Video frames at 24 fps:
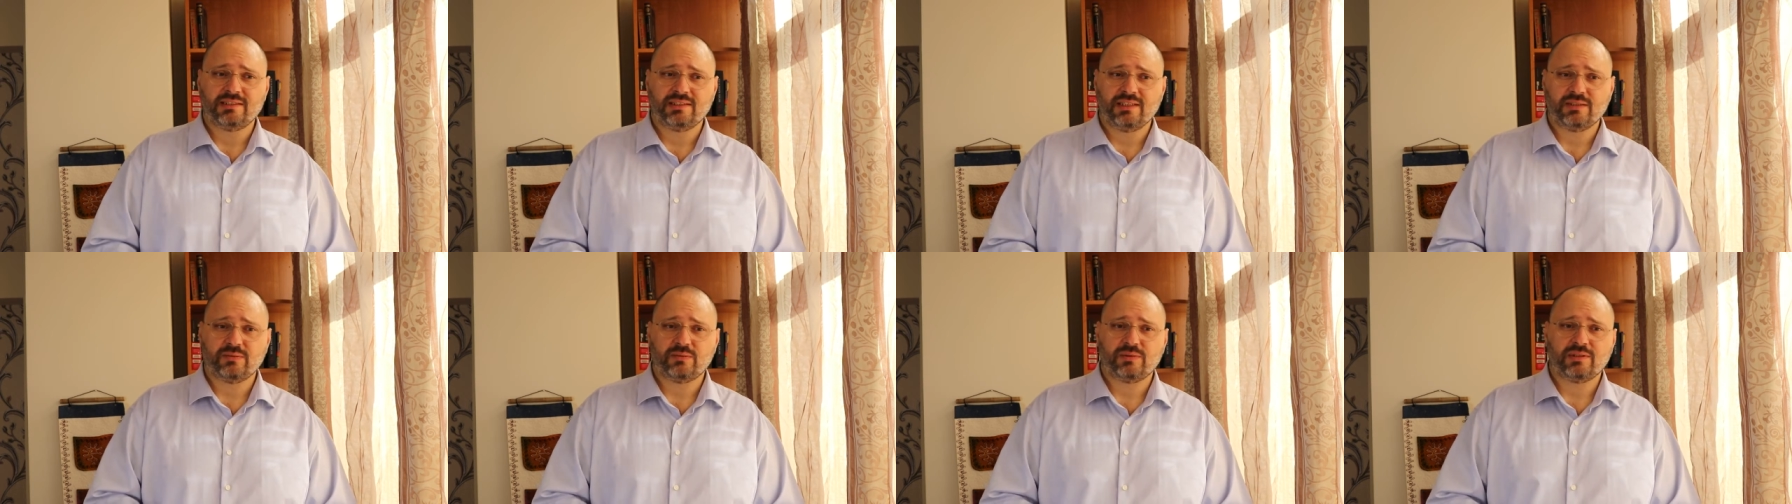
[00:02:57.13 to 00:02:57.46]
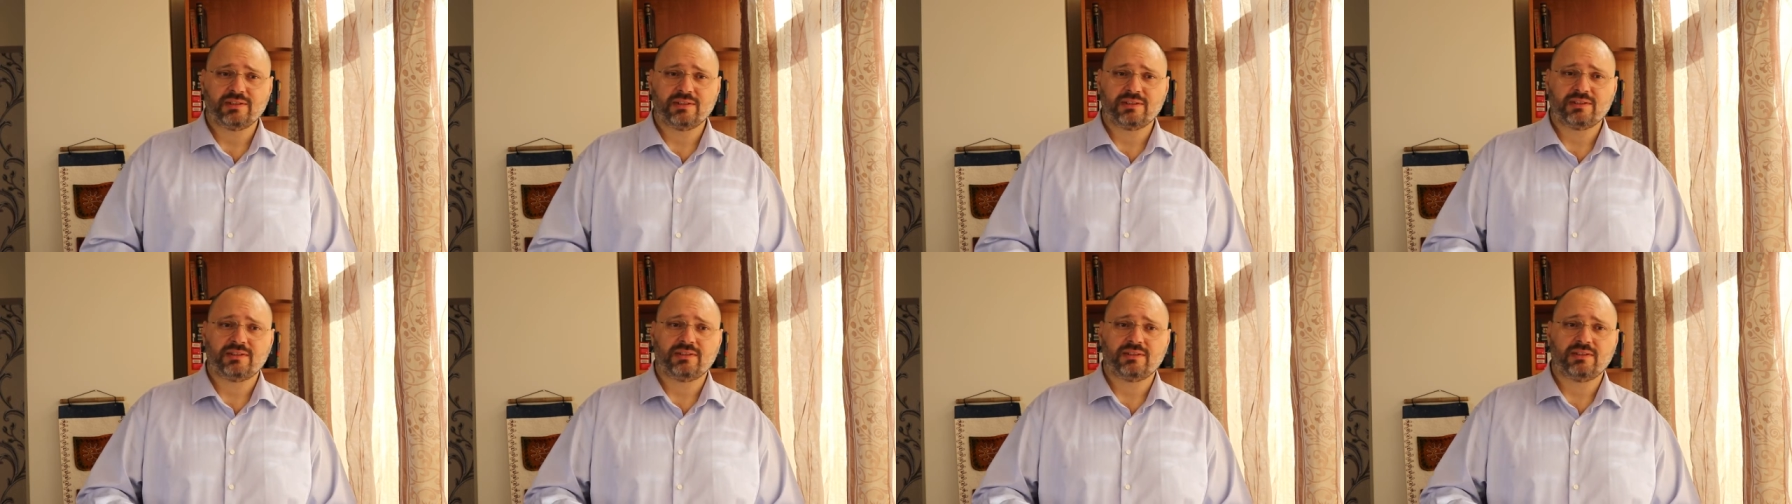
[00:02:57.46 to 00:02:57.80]
they
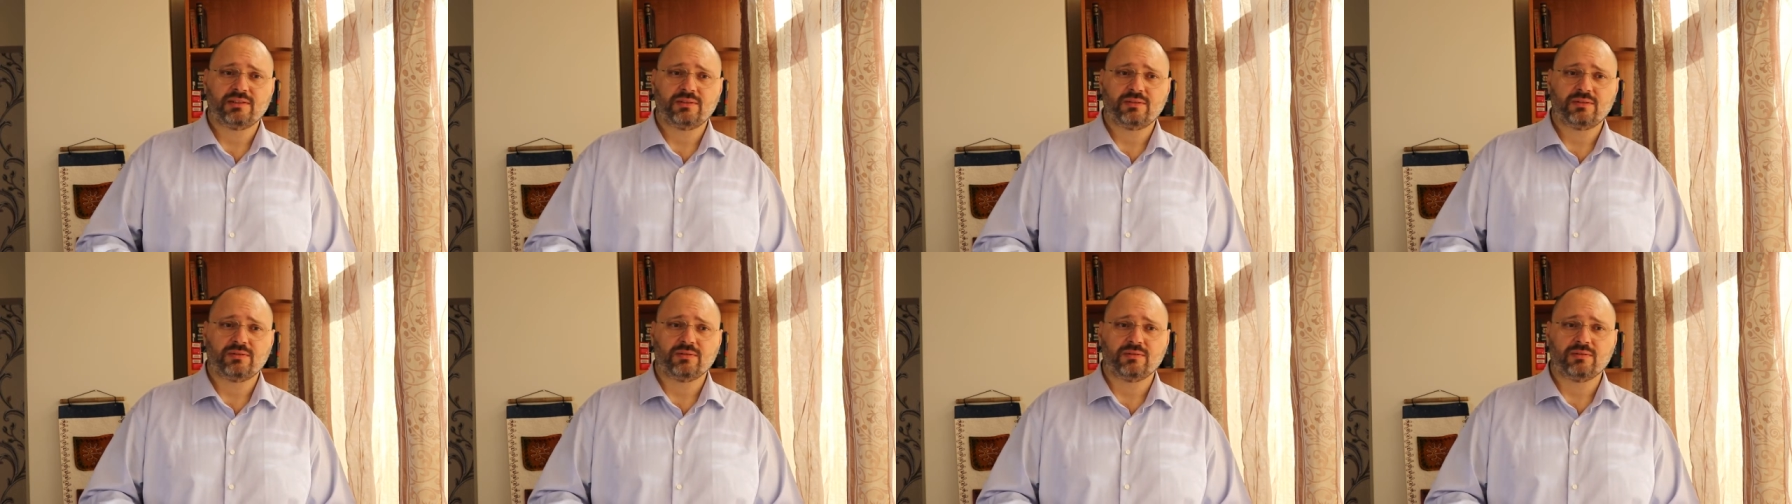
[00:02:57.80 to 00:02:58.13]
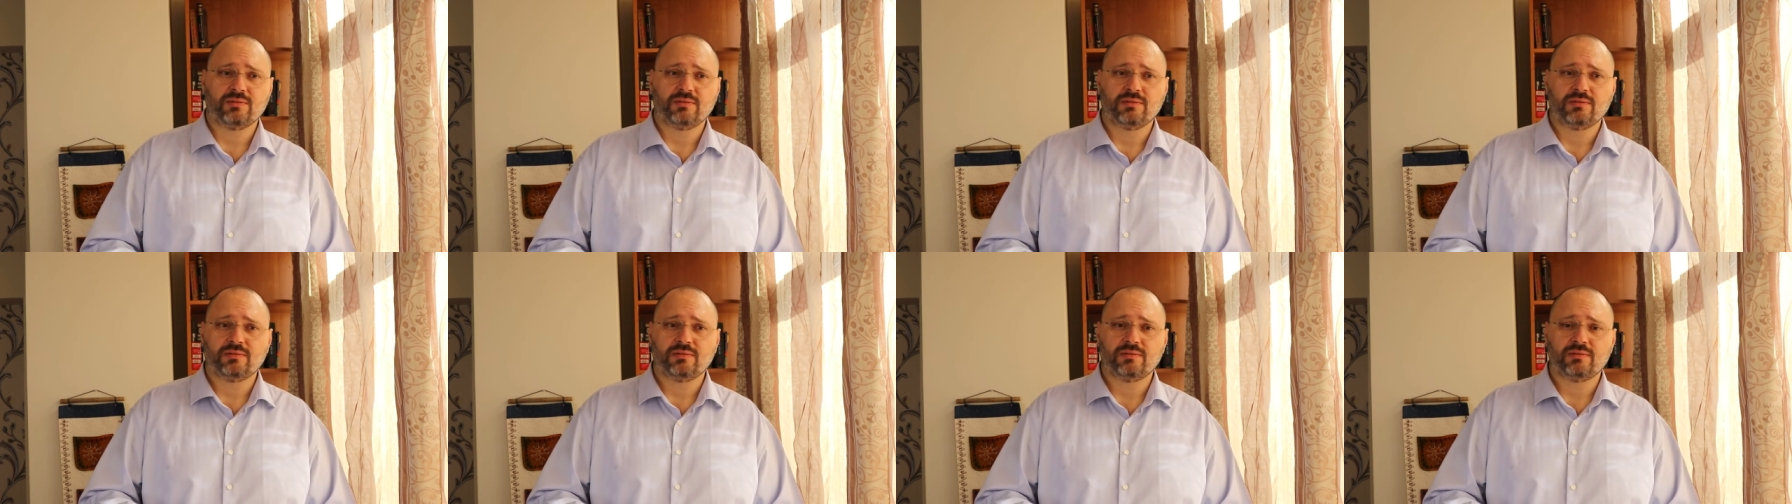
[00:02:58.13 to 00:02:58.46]
want
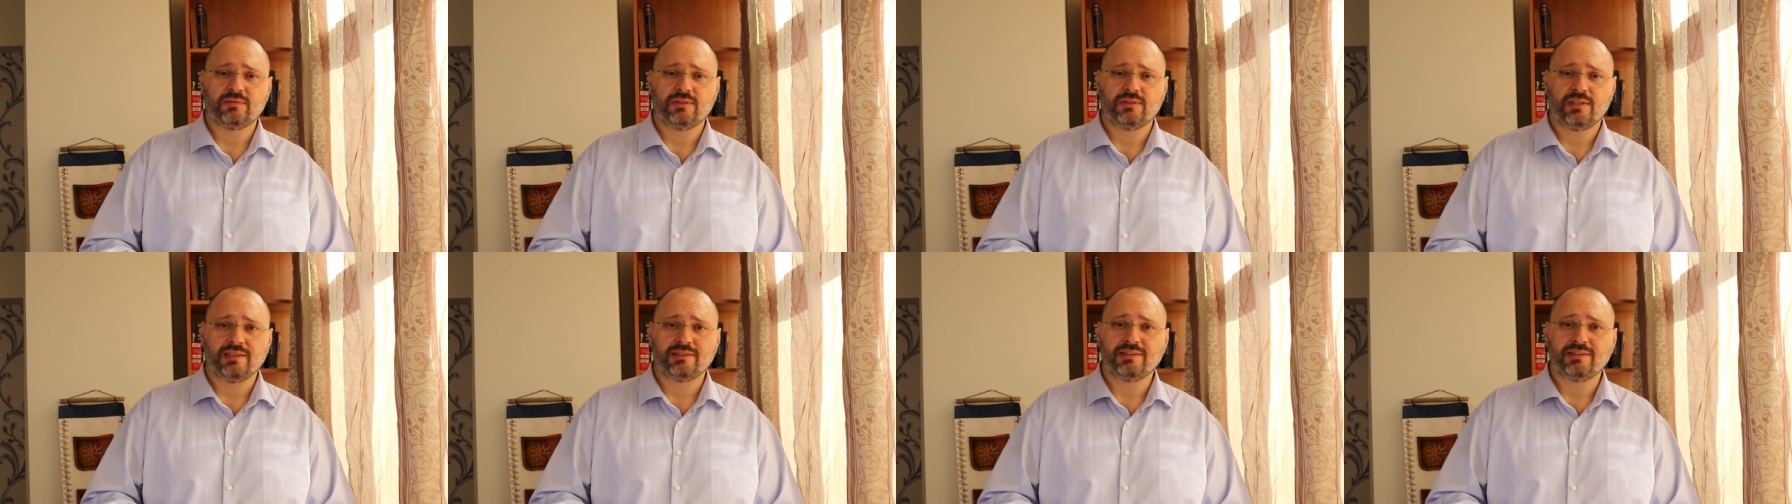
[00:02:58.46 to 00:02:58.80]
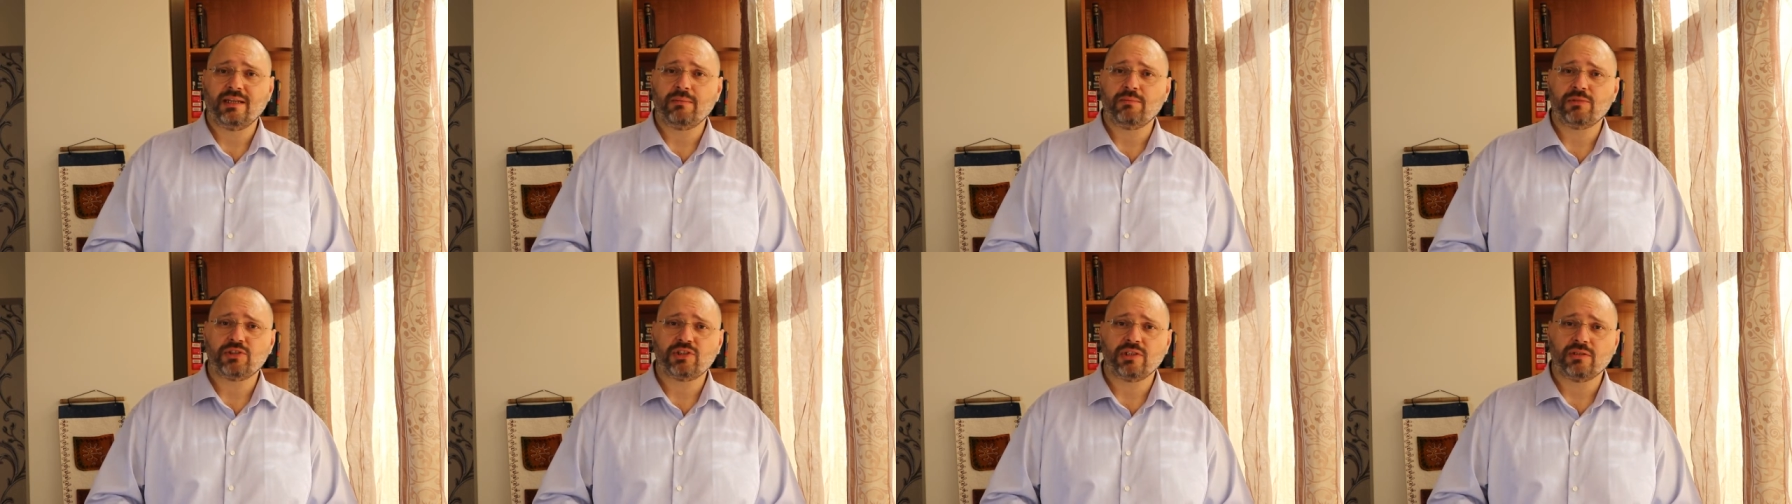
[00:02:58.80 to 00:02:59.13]
to
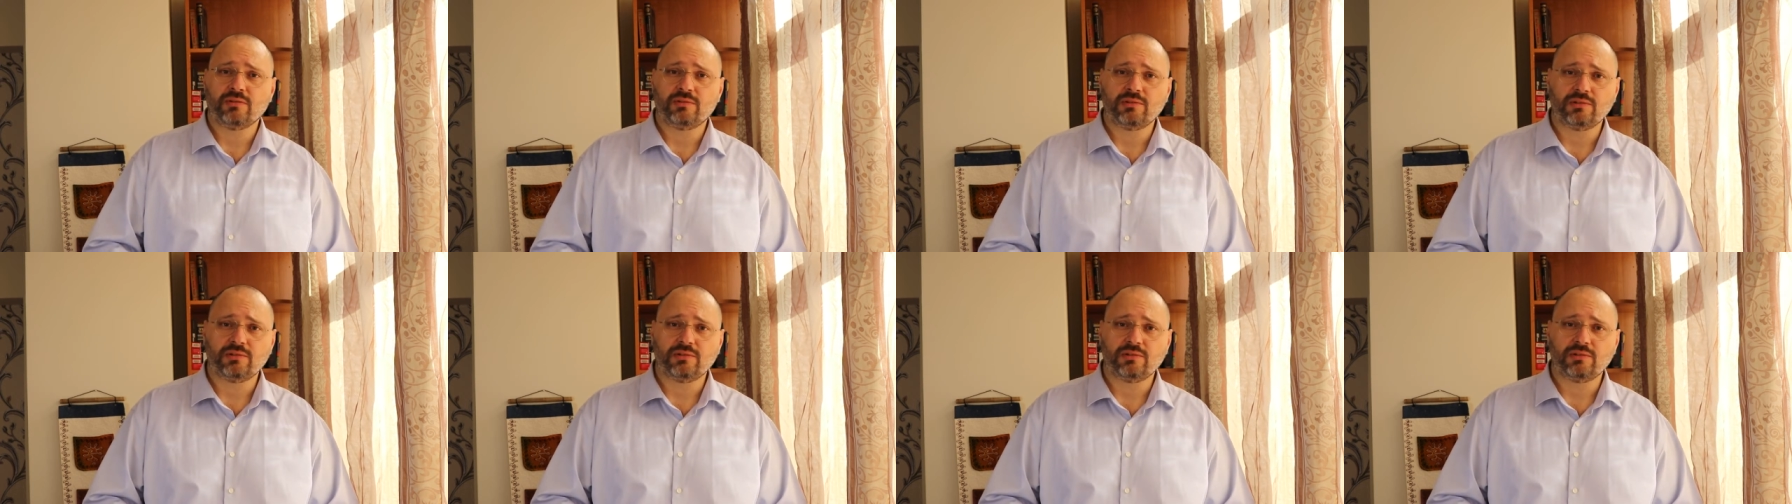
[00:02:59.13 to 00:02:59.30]
establish a